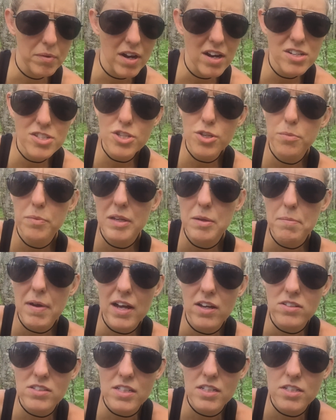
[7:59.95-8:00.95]
not too many
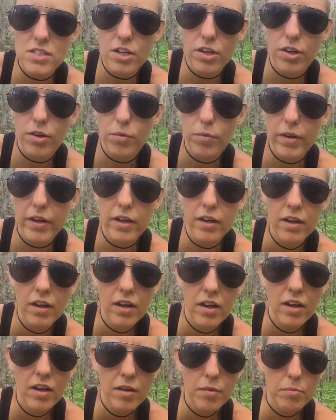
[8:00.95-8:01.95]
miles into Irwin,
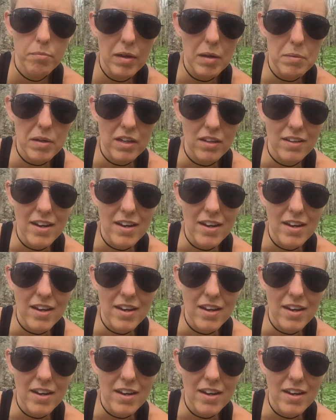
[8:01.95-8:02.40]
maybe